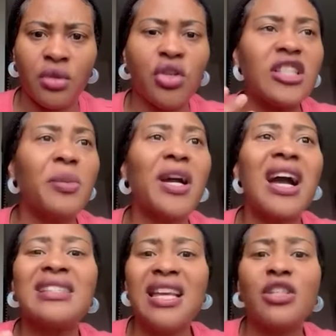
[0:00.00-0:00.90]
Just
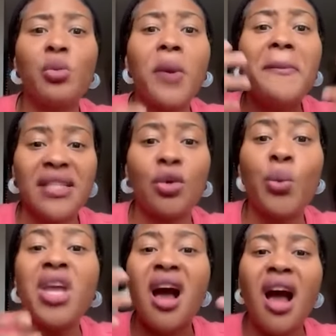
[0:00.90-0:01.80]
because, yes, we miss you,
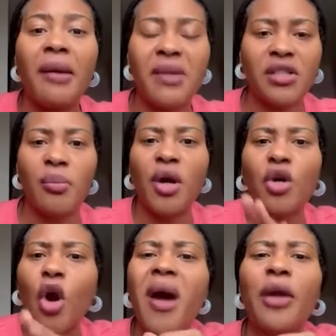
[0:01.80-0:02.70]
we all miss you,
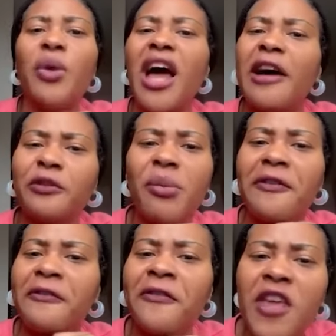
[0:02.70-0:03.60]
but come on, we have to be
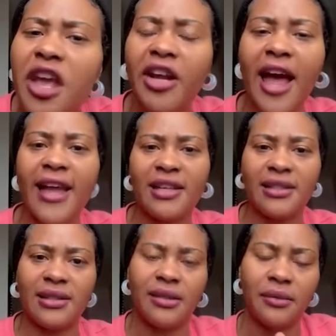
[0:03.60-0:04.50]
fair, guys.